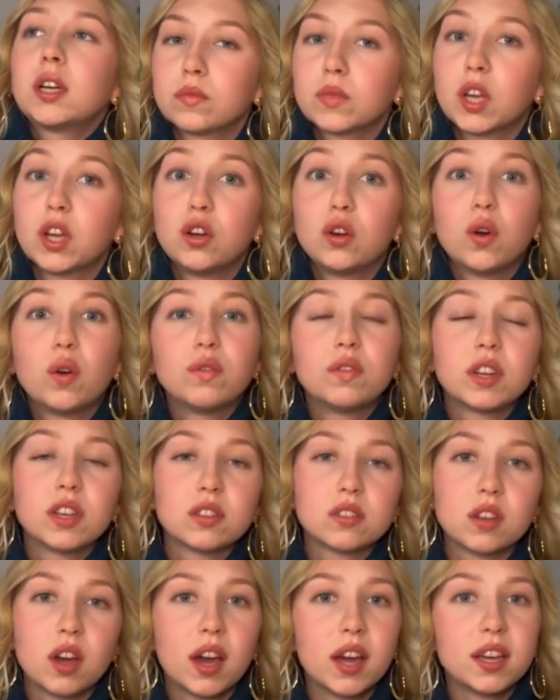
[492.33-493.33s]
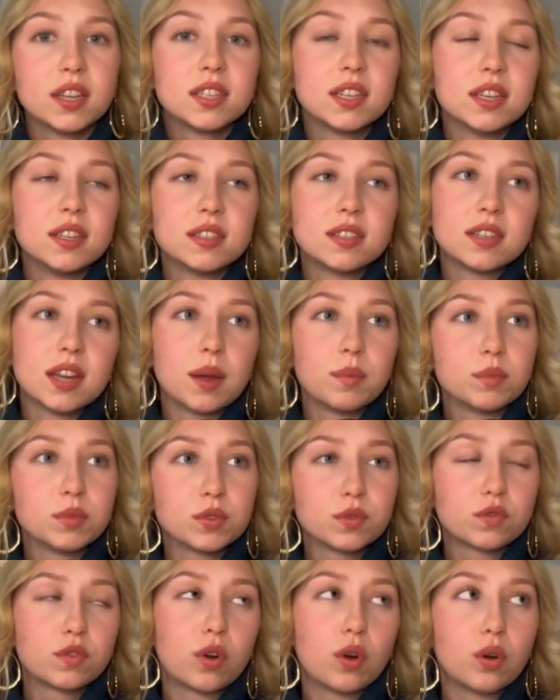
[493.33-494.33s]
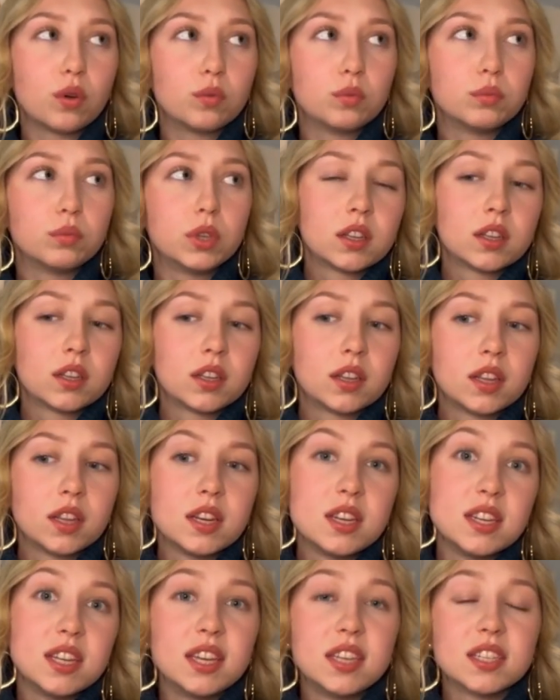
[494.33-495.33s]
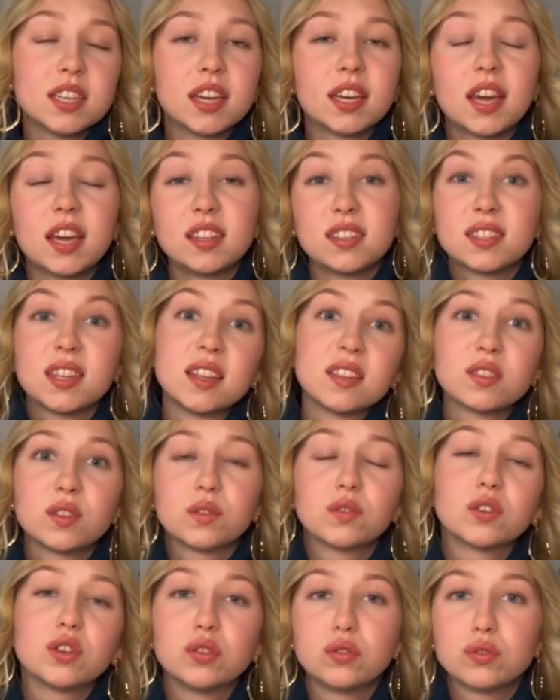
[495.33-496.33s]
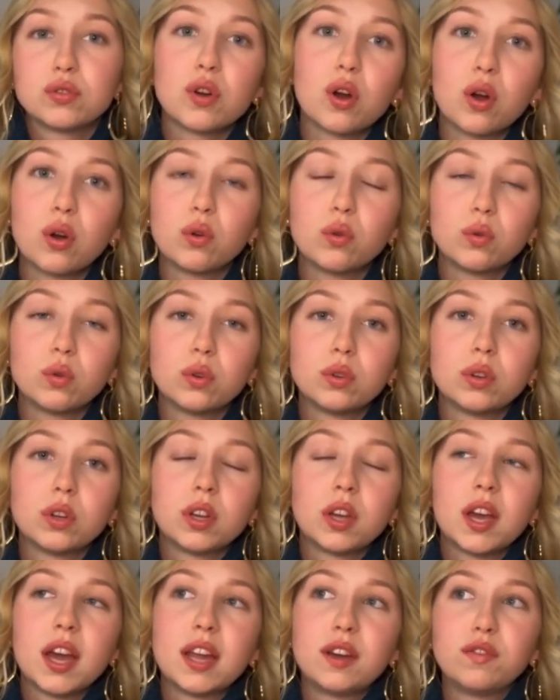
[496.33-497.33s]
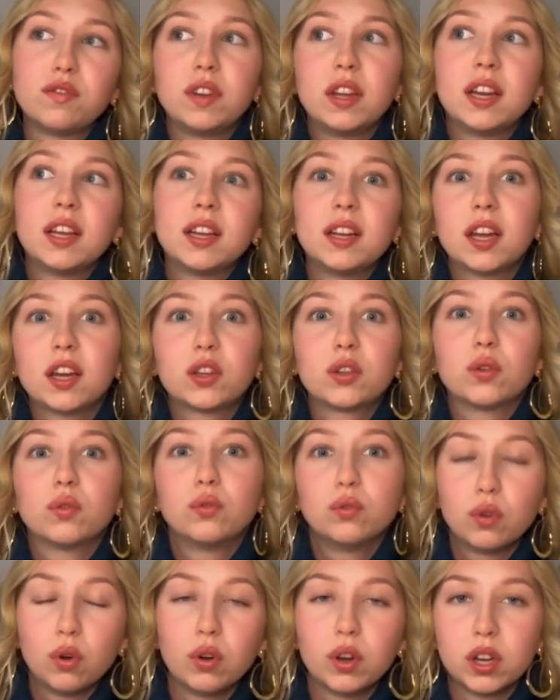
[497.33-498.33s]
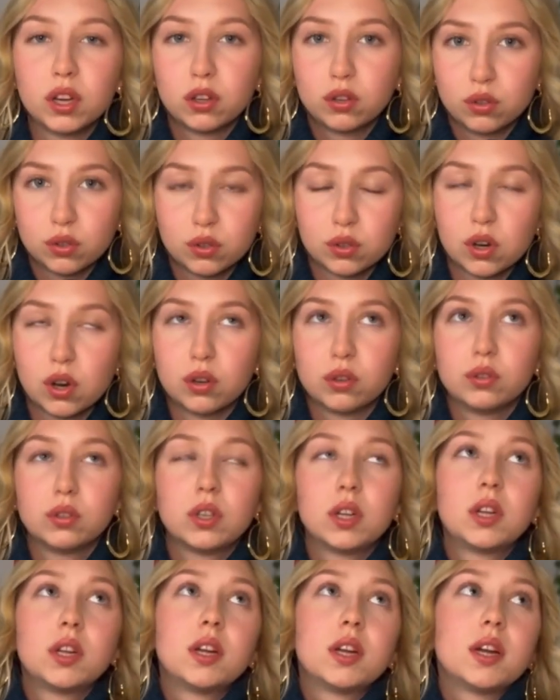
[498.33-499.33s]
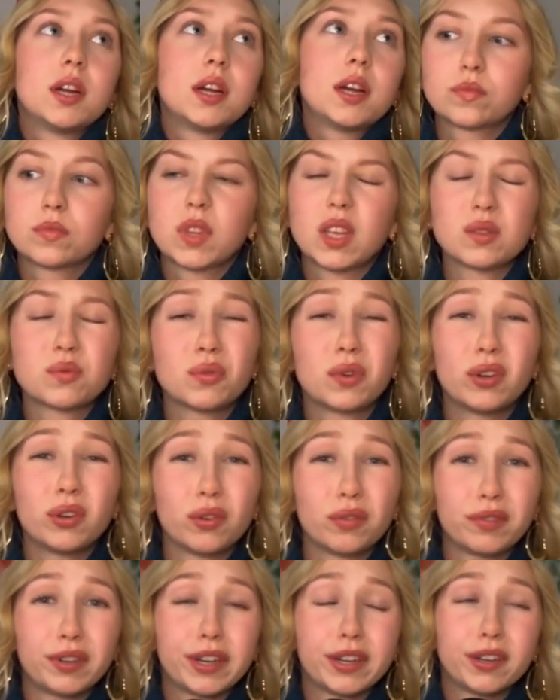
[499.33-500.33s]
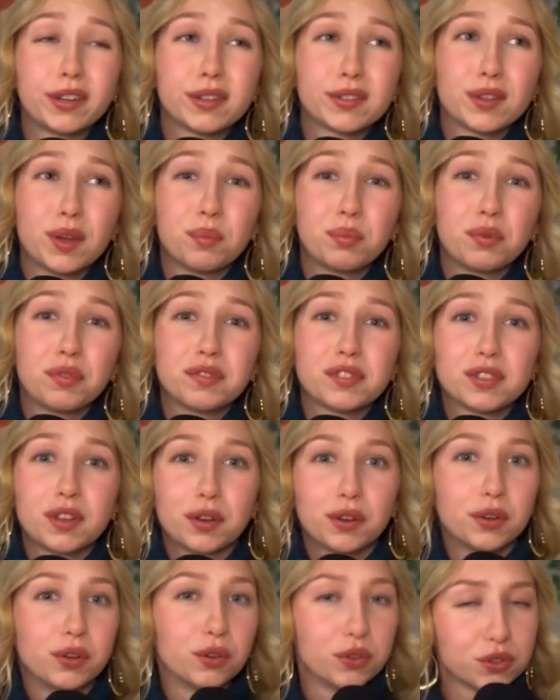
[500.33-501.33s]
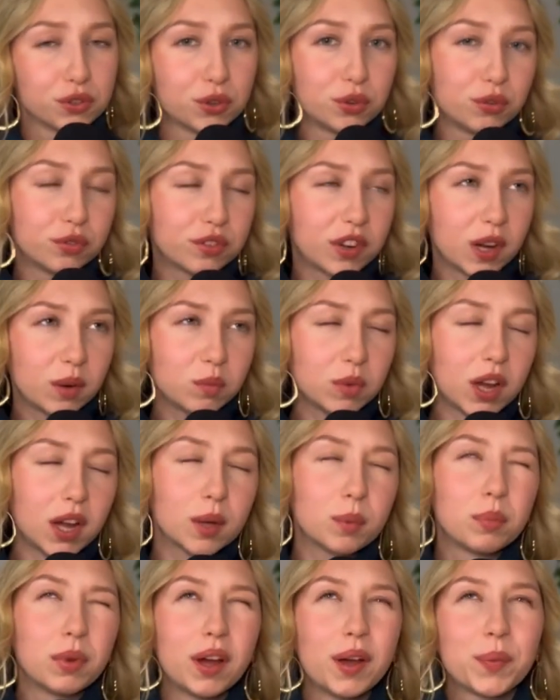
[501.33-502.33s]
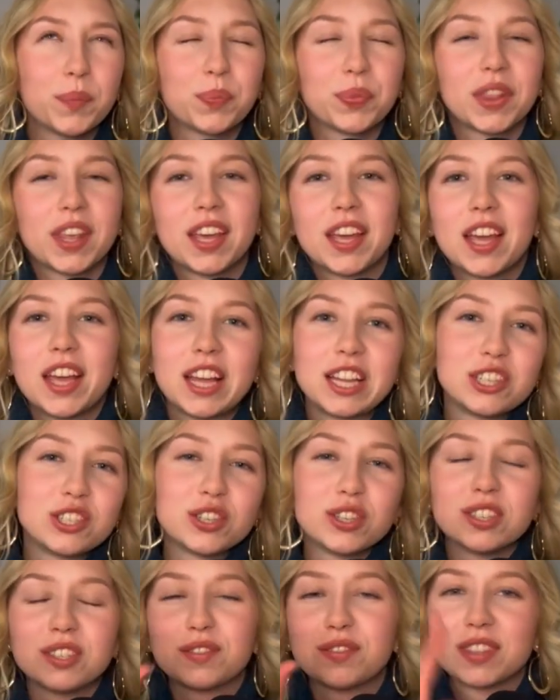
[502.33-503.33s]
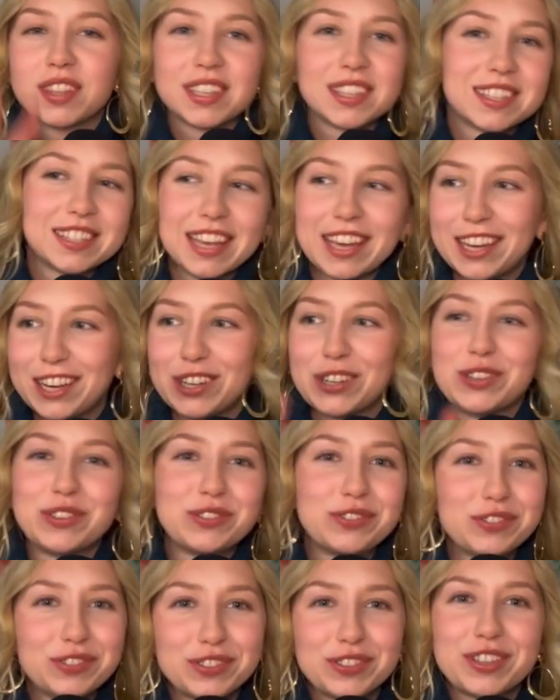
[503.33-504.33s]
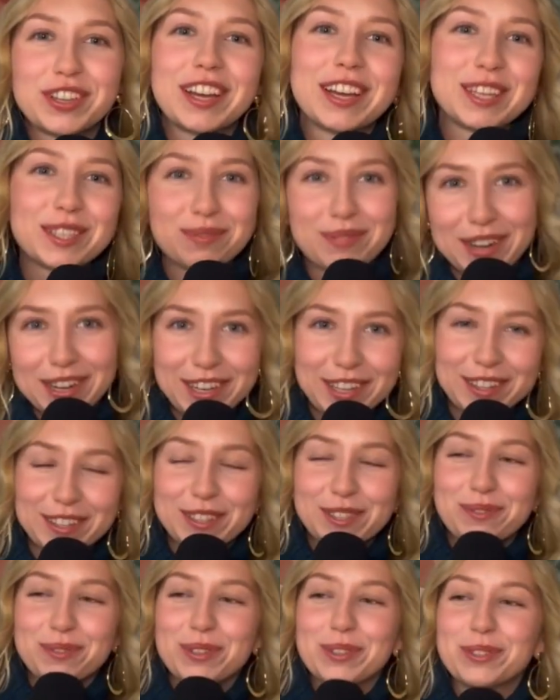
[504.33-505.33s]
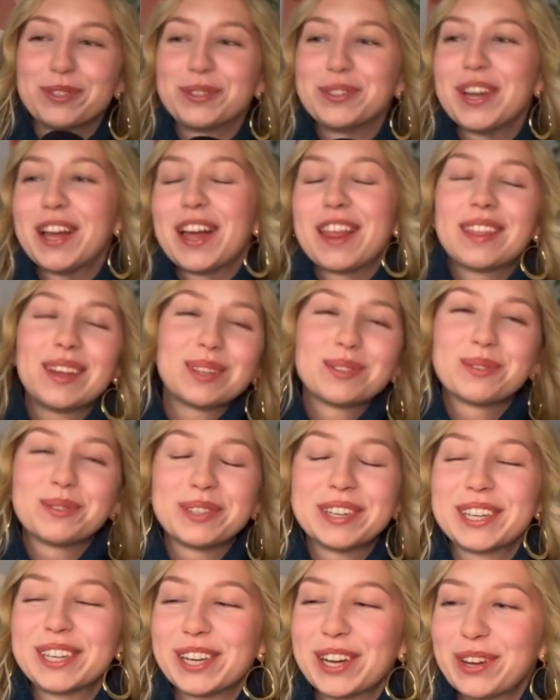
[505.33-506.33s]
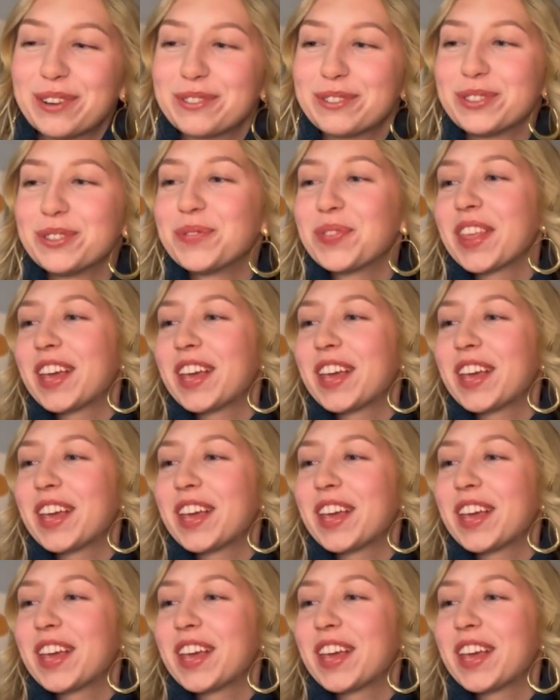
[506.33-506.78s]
A lot of anxiety stems from needing a sense of control and feeling like you're not in control. That's probably not a very good example of a psychological framework, but just for the sake of explaining this model, that's what we're going to go for.